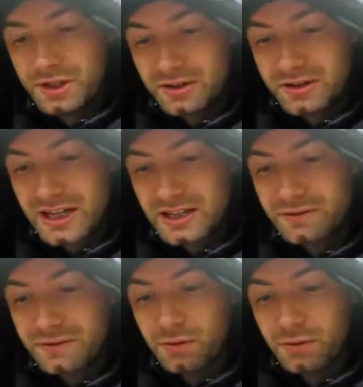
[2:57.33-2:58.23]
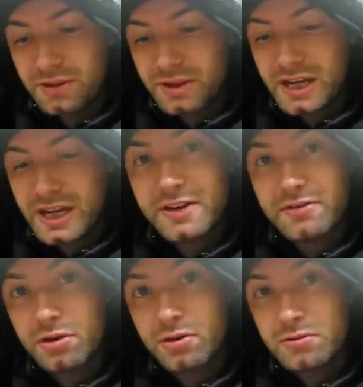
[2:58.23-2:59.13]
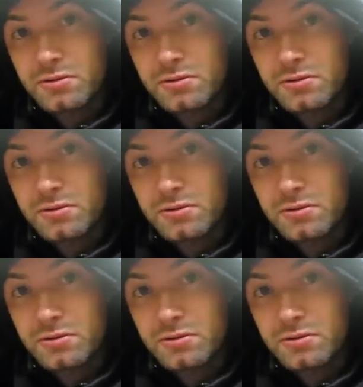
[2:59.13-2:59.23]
audio test for the Edirol